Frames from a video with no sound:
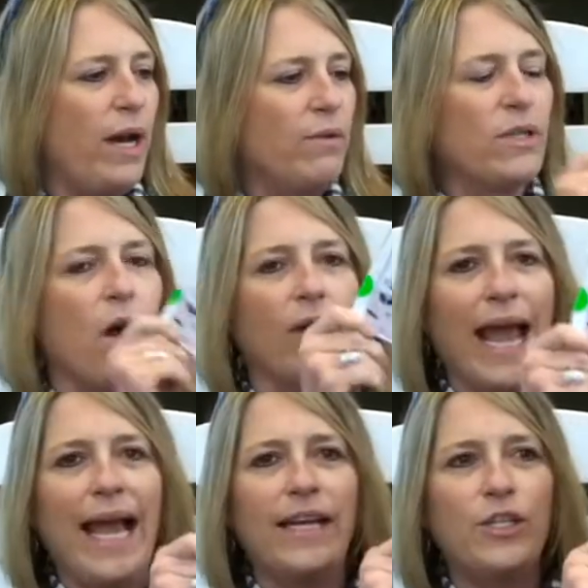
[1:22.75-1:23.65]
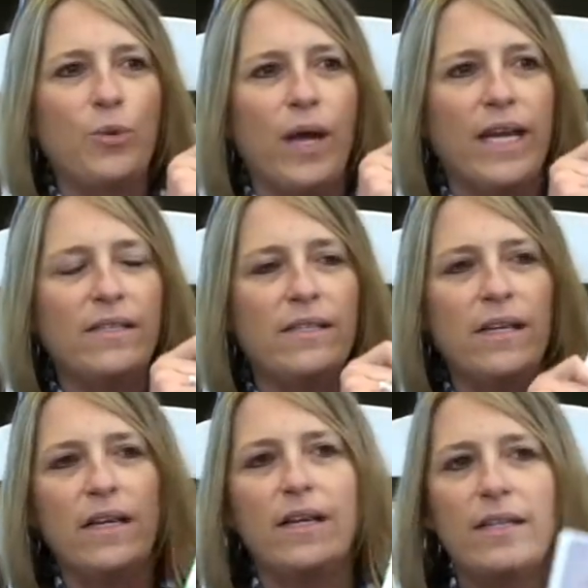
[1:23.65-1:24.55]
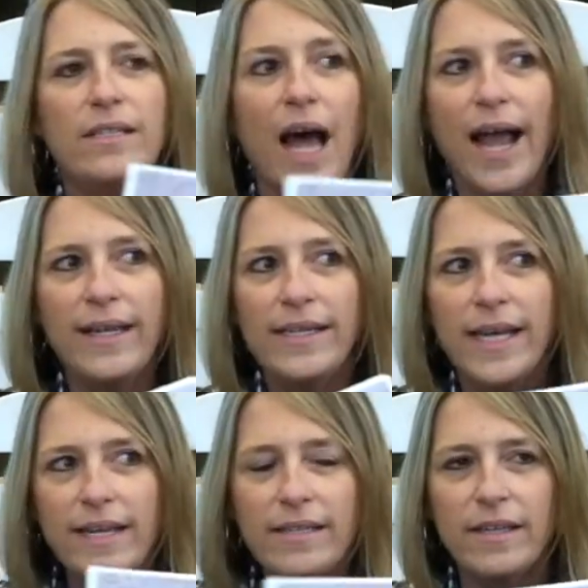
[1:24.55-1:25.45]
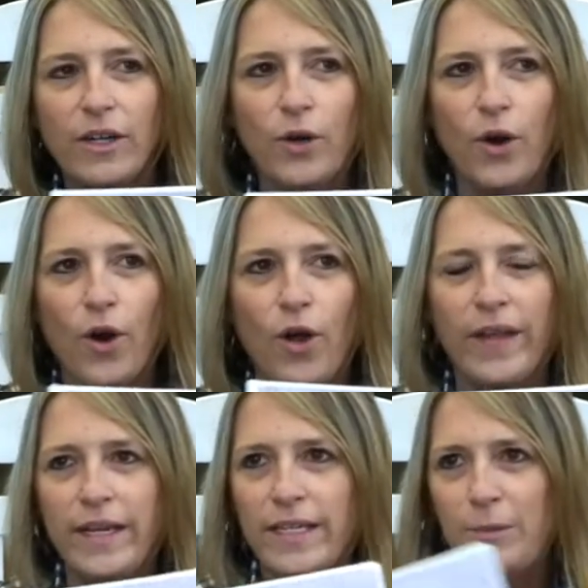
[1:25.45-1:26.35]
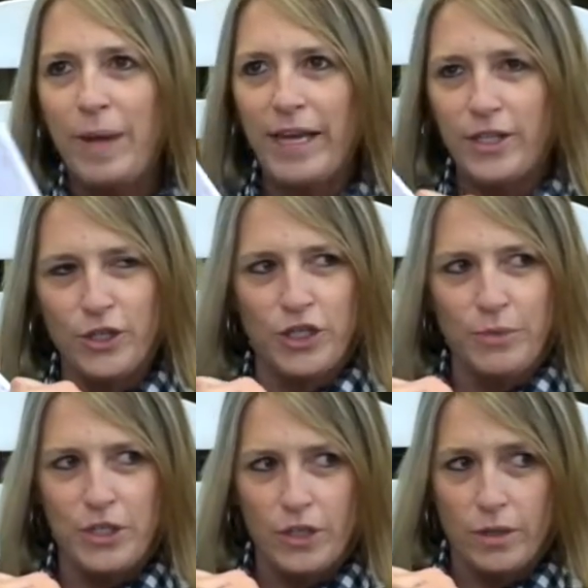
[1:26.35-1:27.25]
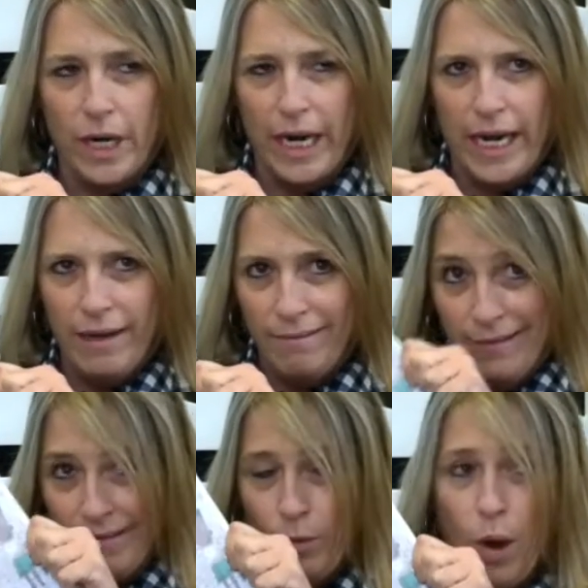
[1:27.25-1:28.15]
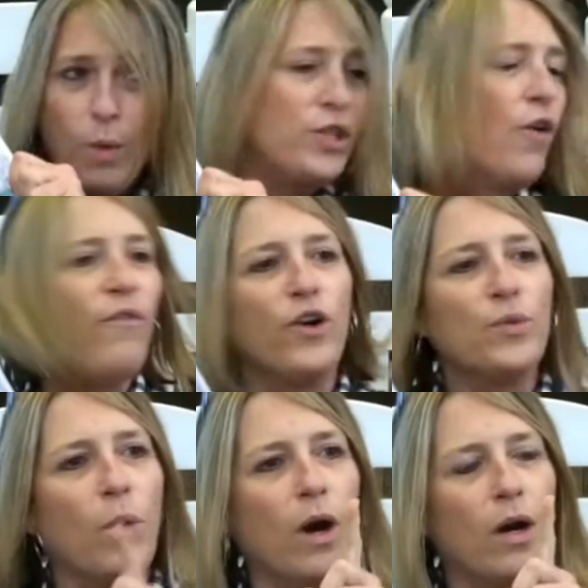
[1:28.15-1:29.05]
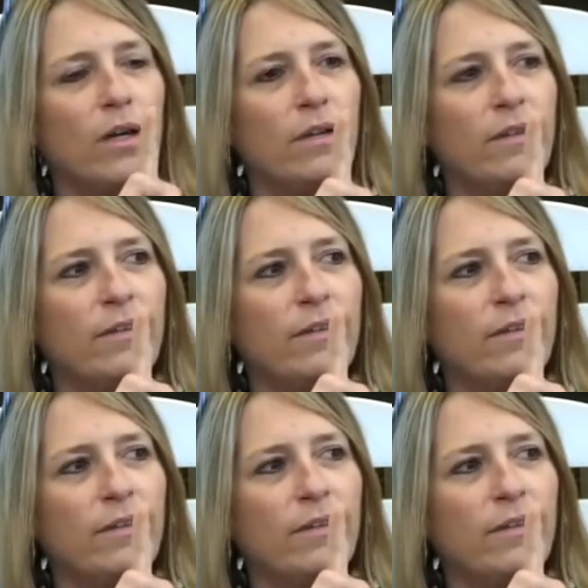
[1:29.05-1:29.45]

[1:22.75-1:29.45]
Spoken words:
It was called Ada Twist, Scientist, the little girl that didn't speak until she was 3. What was her first word?